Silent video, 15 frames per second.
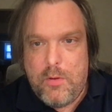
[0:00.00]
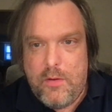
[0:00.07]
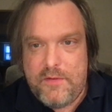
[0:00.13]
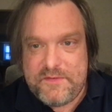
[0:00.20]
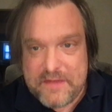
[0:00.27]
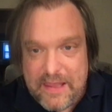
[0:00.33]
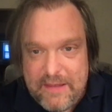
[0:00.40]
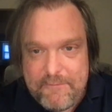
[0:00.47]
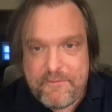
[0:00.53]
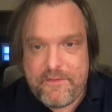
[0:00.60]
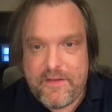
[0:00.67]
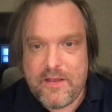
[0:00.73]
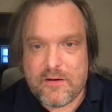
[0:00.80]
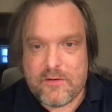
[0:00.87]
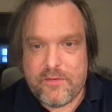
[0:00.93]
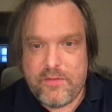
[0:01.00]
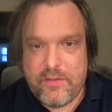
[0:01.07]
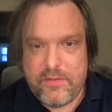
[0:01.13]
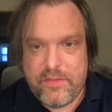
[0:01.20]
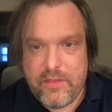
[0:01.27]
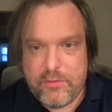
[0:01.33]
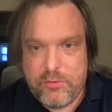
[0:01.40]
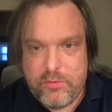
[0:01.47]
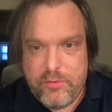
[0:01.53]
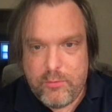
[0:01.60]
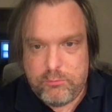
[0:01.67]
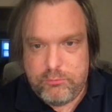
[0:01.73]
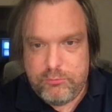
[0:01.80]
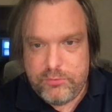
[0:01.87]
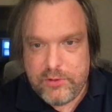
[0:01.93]
safe here. The
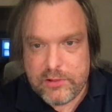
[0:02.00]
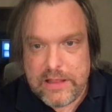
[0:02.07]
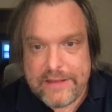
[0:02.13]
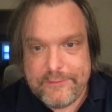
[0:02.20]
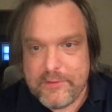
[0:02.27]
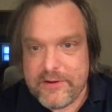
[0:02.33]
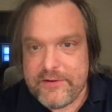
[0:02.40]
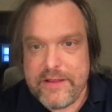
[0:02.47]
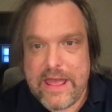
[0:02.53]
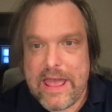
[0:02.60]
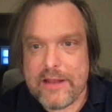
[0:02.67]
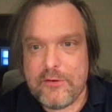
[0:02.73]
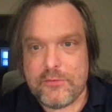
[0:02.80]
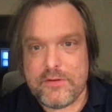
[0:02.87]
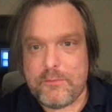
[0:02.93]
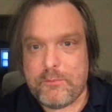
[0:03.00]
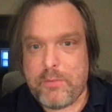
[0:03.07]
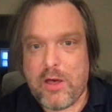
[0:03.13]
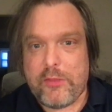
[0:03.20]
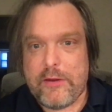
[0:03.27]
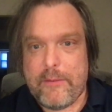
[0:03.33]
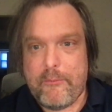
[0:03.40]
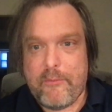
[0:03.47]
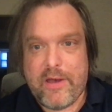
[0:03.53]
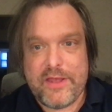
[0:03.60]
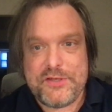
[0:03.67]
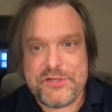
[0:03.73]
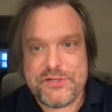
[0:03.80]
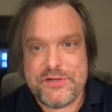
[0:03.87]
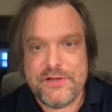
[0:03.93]
light square diagonal doesn't bother him
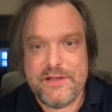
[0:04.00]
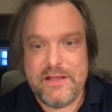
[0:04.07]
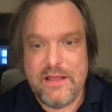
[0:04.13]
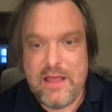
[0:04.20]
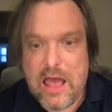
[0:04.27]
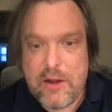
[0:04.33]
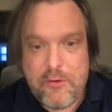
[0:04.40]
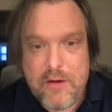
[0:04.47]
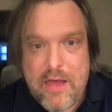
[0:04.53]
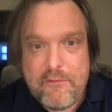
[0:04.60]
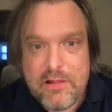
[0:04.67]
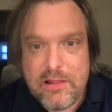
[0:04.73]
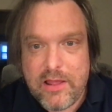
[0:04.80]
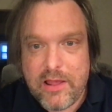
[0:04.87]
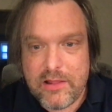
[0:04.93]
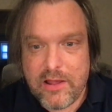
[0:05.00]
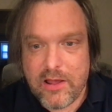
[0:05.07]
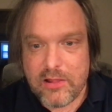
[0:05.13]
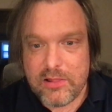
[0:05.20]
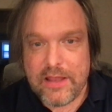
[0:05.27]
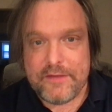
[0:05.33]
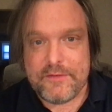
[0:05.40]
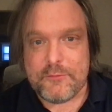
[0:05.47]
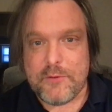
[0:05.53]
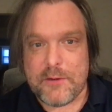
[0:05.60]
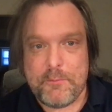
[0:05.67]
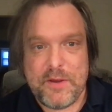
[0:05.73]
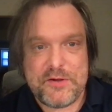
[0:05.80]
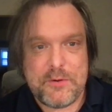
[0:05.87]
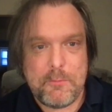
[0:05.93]
much. I don't have a light
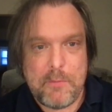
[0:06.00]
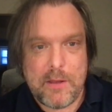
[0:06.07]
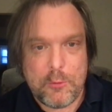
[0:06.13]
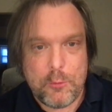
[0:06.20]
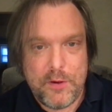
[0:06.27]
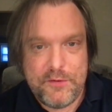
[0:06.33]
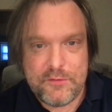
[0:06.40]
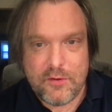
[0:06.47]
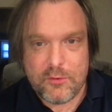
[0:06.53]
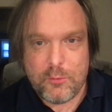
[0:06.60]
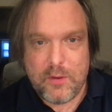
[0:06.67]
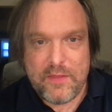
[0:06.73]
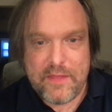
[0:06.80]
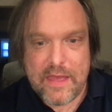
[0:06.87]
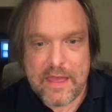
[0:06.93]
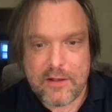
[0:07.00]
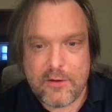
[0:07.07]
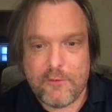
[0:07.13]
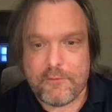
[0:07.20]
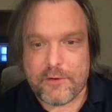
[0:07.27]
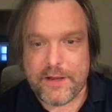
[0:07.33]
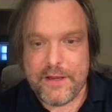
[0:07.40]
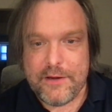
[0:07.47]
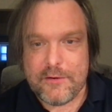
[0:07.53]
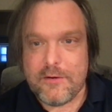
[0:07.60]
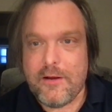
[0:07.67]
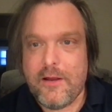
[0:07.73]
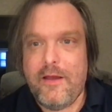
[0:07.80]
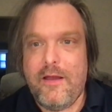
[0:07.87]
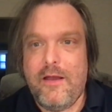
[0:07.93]
squared bishop. My queen's all the way the heck over here.
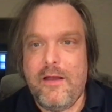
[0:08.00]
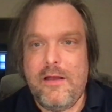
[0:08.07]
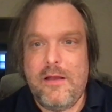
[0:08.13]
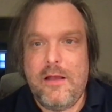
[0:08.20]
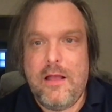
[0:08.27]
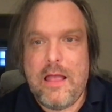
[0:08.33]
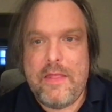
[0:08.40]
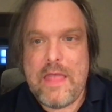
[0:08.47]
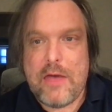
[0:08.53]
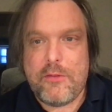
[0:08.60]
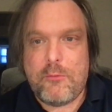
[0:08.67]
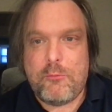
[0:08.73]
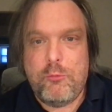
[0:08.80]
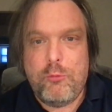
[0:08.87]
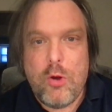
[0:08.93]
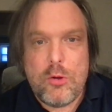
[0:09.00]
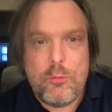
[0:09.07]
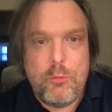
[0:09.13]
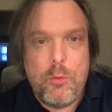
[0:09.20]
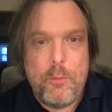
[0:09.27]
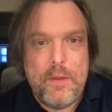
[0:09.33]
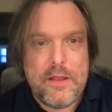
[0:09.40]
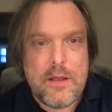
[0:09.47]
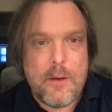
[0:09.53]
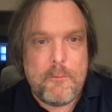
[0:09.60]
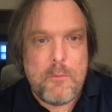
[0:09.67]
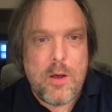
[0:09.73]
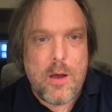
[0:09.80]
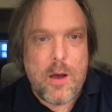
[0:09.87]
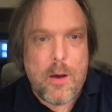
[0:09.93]
And now the rook will
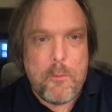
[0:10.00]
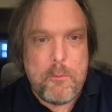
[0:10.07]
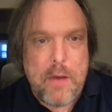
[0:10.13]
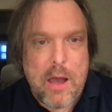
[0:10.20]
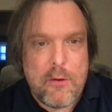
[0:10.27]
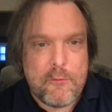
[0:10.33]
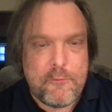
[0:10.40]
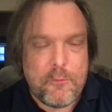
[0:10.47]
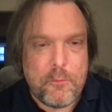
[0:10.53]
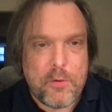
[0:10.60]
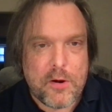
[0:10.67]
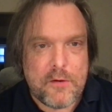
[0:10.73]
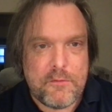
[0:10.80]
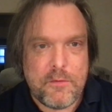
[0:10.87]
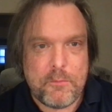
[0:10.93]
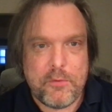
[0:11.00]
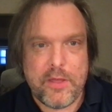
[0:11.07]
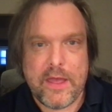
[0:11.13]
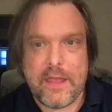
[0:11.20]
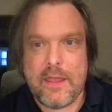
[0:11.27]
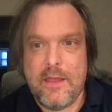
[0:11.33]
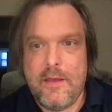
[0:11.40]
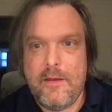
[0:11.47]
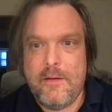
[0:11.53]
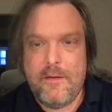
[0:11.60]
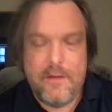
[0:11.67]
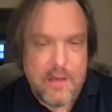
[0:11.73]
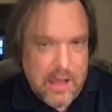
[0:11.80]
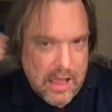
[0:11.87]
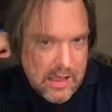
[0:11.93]
become a powerful part of the play.
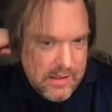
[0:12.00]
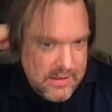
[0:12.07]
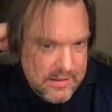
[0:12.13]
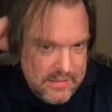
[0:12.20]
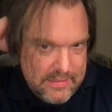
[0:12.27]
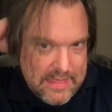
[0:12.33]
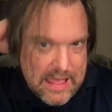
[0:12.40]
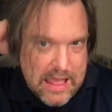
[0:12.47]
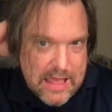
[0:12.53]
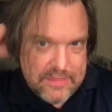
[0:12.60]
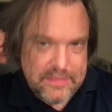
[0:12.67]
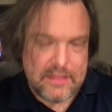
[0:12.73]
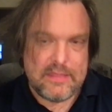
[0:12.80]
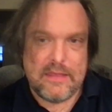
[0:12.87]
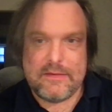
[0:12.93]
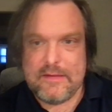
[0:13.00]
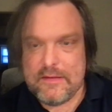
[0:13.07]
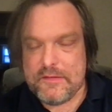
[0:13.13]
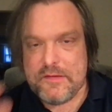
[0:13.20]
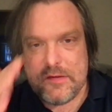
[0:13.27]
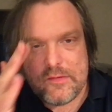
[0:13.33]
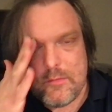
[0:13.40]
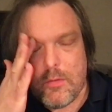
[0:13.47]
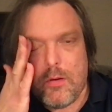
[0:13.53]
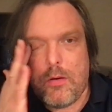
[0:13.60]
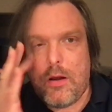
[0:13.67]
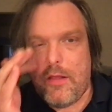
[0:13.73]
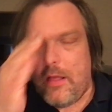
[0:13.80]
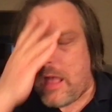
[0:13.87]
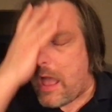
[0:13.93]
That I think this is just,
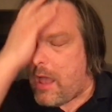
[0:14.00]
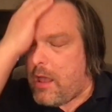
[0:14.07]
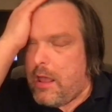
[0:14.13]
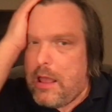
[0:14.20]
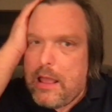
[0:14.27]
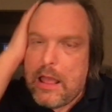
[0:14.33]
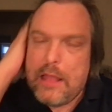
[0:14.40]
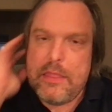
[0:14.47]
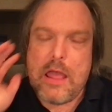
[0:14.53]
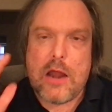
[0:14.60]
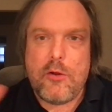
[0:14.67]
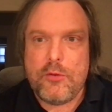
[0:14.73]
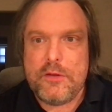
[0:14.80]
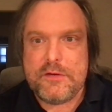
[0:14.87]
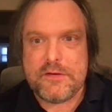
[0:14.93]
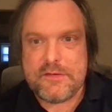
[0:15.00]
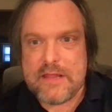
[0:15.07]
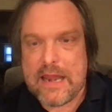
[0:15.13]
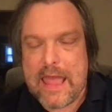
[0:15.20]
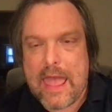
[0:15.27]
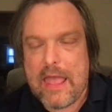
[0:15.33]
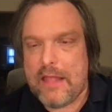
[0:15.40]
and not only just that,